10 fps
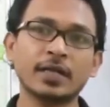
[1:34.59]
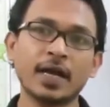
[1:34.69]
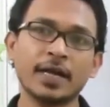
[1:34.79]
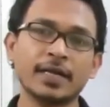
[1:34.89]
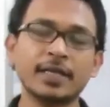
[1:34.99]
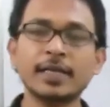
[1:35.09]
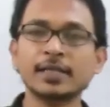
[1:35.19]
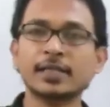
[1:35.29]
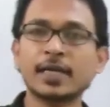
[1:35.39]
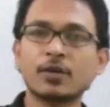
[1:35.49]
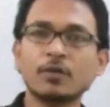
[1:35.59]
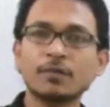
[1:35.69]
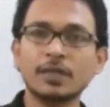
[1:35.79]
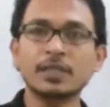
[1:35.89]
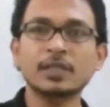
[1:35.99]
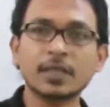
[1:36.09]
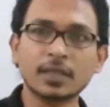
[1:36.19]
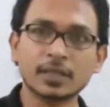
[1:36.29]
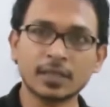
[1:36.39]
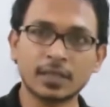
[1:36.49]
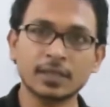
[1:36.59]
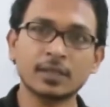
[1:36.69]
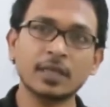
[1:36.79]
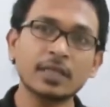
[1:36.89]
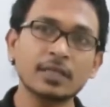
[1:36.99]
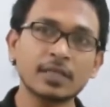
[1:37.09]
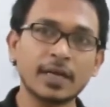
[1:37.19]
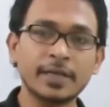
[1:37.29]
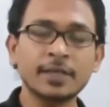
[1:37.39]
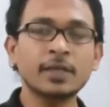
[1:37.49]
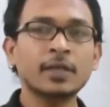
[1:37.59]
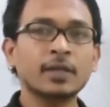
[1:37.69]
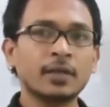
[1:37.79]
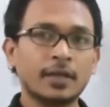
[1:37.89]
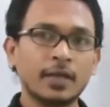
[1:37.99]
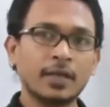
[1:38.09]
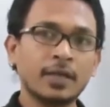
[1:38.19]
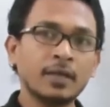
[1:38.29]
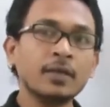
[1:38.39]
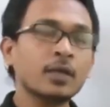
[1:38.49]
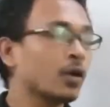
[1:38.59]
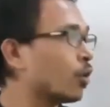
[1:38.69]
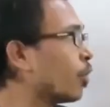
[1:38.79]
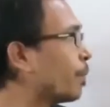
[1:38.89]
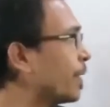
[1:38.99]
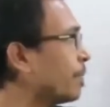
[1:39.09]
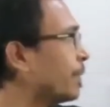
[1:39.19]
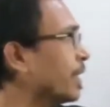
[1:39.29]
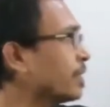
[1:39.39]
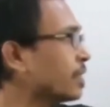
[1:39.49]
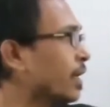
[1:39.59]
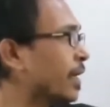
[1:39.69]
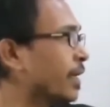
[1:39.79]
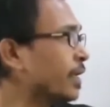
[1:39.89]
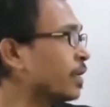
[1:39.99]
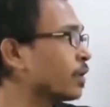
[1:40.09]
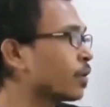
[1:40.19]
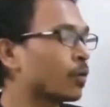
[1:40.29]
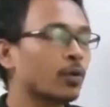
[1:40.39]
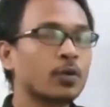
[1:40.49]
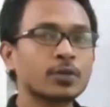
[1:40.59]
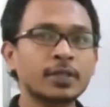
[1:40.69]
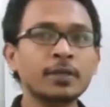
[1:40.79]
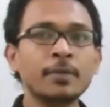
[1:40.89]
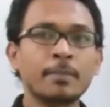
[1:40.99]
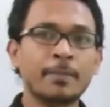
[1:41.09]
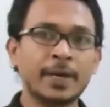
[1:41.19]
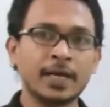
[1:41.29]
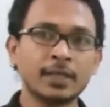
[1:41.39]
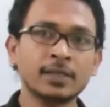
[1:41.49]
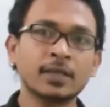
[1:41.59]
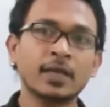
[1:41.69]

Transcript: write a set of instructions inside a open brace and a closing brace,